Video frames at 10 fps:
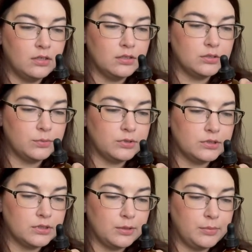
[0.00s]
So we're
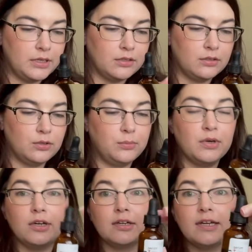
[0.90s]
just gonna make a little
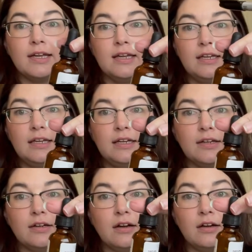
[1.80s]
mark
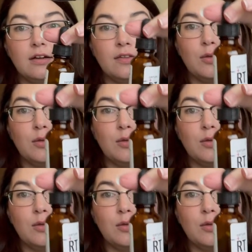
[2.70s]
here on